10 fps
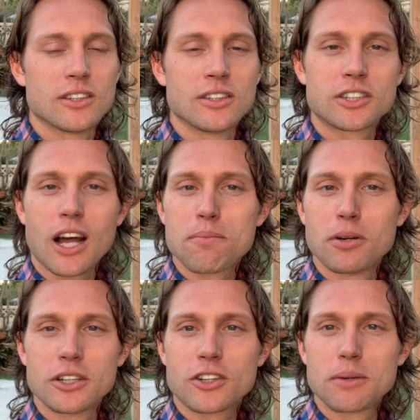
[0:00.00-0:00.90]
Stop
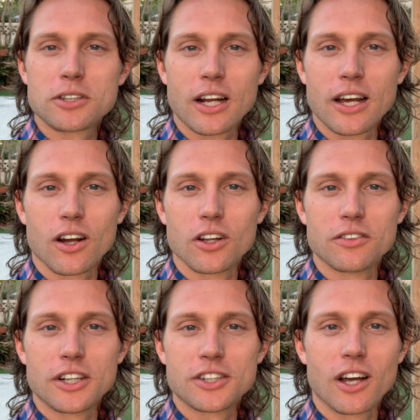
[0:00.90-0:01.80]
putting kryptonite all
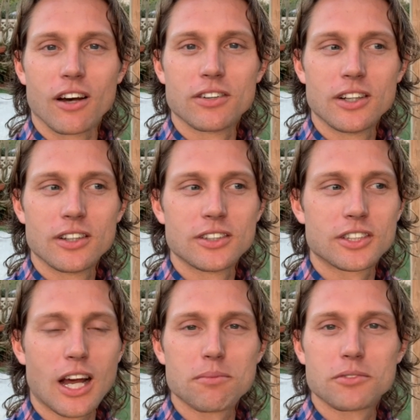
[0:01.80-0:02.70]
over yourself.
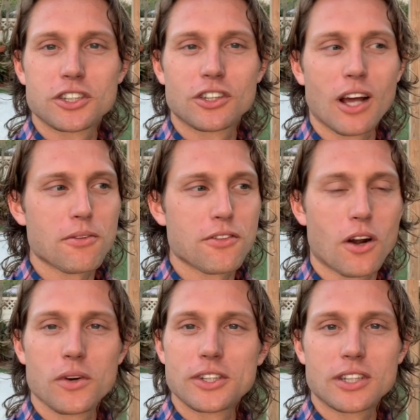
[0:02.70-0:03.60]
Stop, stop
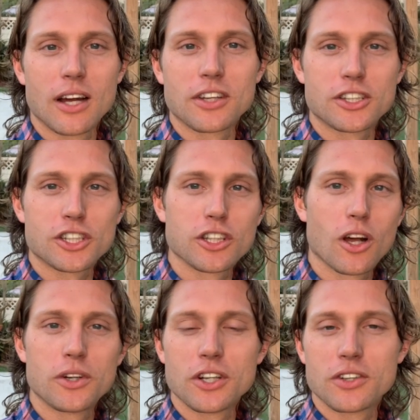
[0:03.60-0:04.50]
throwing stuff that's
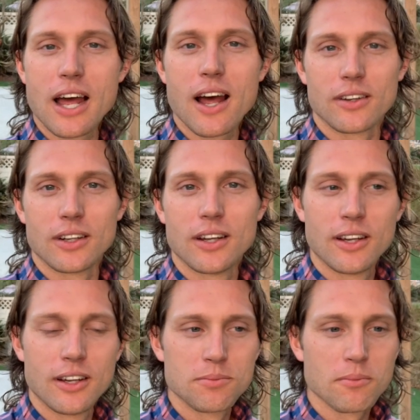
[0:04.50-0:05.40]
slowing you down.
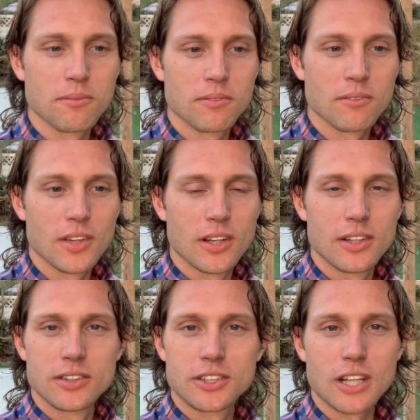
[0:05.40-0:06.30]

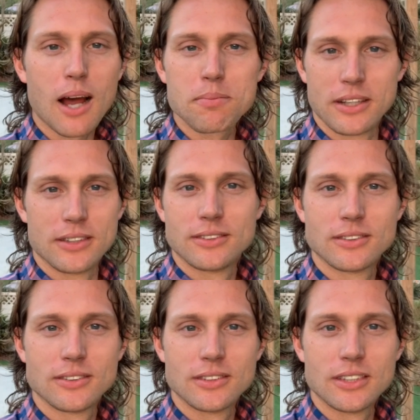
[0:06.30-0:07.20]
Stop it.
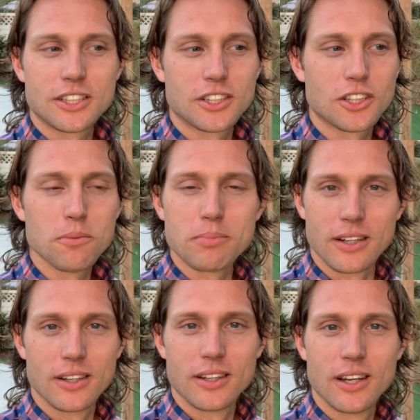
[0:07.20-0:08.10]
It's stupid.
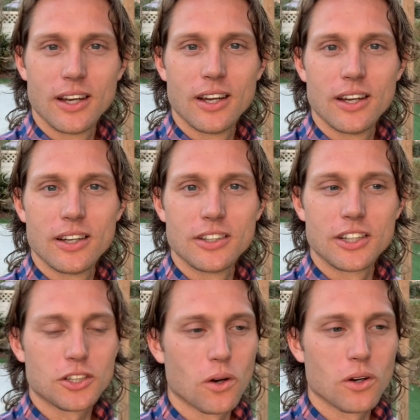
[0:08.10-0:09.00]

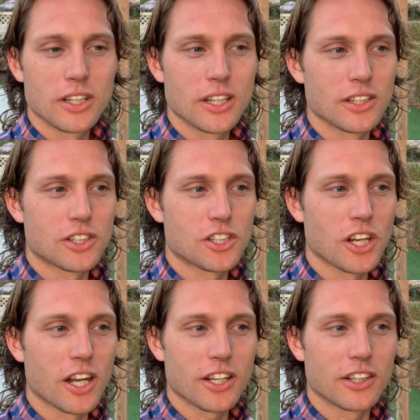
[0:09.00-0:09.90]
You're totally
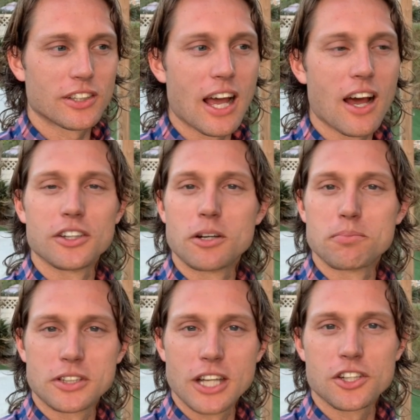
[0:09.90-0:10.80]
shutting down your
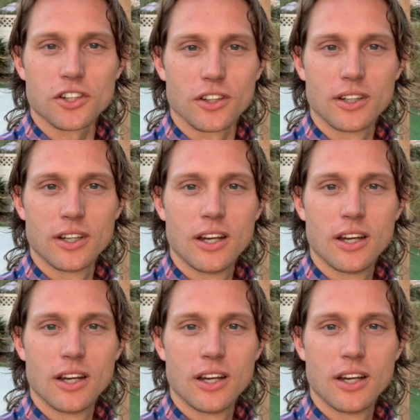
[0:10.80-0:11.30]
potential.